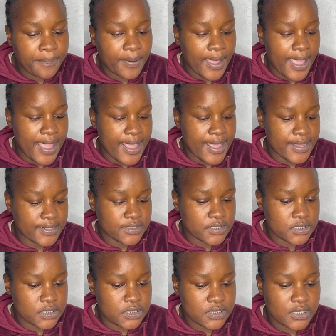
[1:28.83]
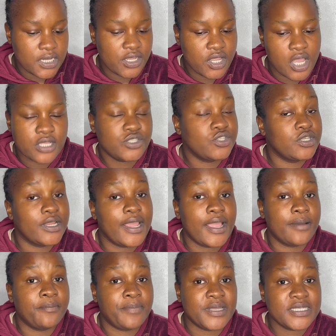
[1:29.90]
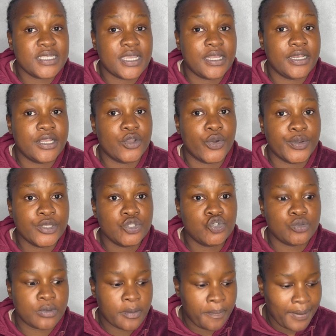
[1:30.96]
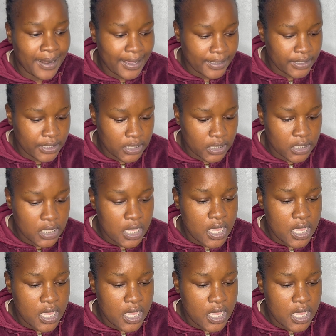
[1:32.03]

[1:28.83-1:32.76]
And yeah, today I'm basically going to be plugging